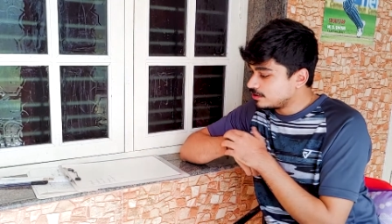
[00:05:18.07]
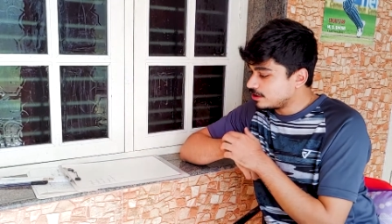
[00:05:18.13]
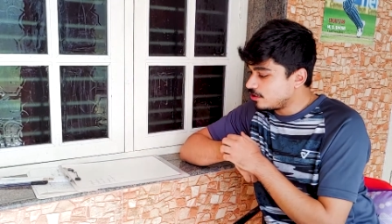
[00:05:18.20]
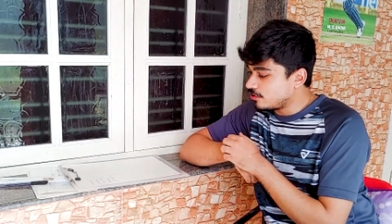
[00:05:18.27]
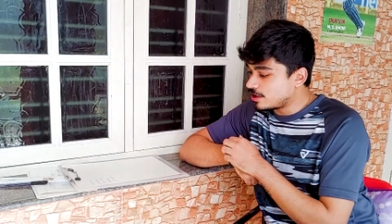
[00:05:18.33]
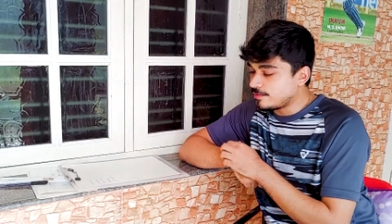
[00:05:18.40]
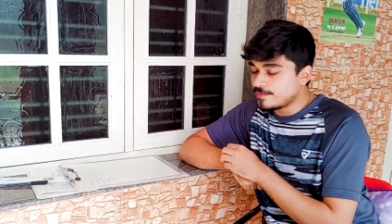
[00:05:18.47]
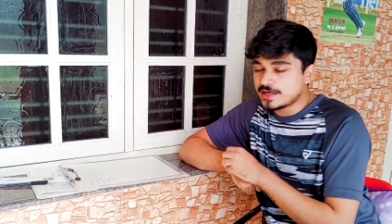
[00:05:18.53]

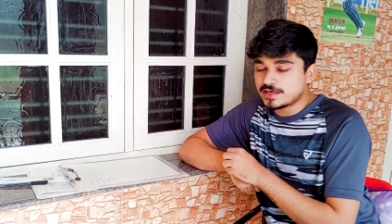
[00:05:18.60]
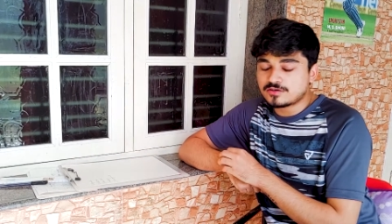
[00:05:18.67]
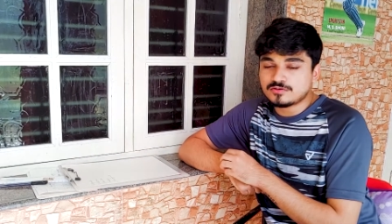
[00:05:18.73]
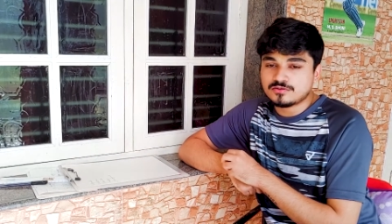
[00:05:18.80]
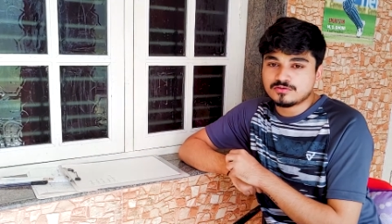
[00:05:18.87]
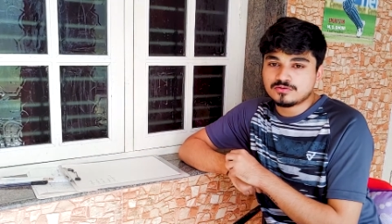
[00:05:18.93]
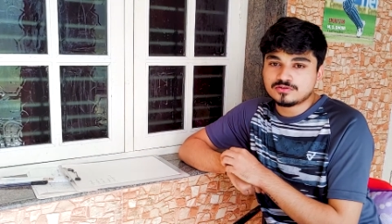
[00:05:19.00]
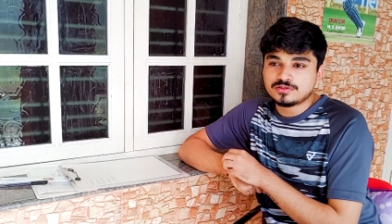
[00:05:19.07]
now coming
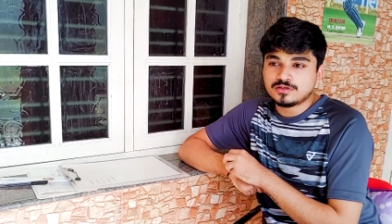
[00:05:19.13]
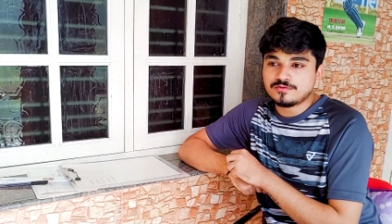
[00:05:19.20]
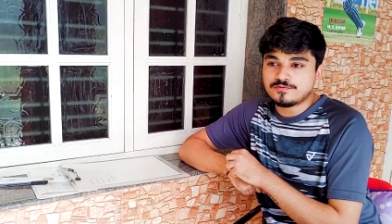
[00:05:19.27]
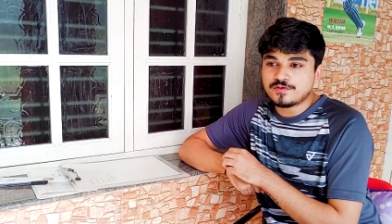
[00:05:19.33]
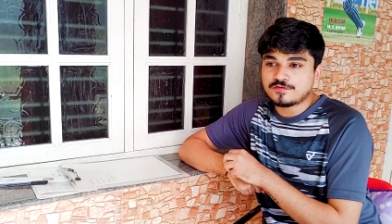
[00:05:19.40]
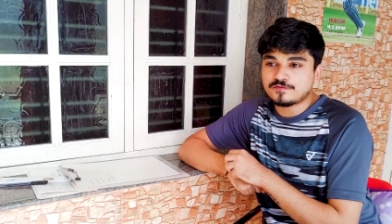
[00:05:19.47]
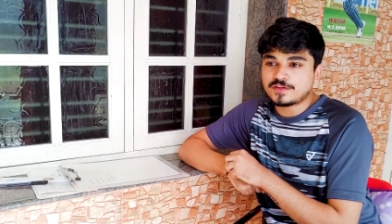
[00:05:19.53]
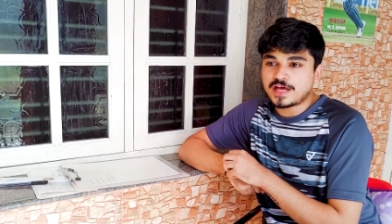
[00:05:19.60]
to the
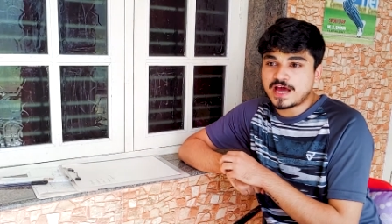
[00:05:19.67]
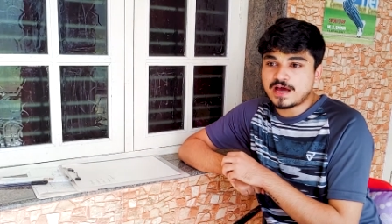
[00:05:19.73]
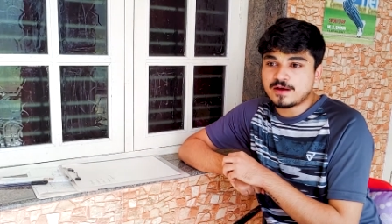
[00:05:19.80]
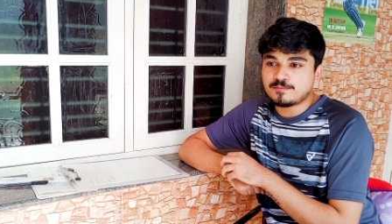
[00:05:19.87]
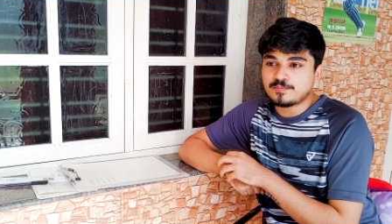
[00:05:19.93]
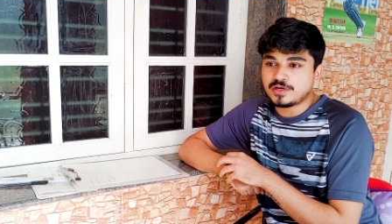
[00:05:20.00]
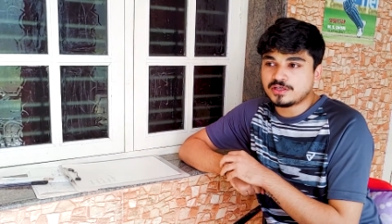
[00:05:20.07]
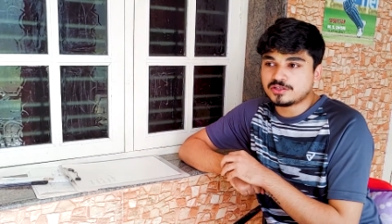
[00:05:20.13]
fifth
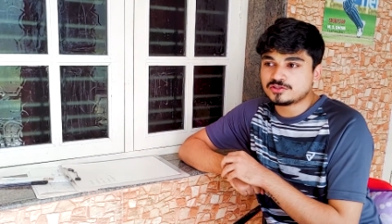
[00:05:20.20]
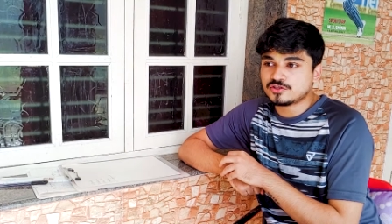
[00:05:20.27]
app uh,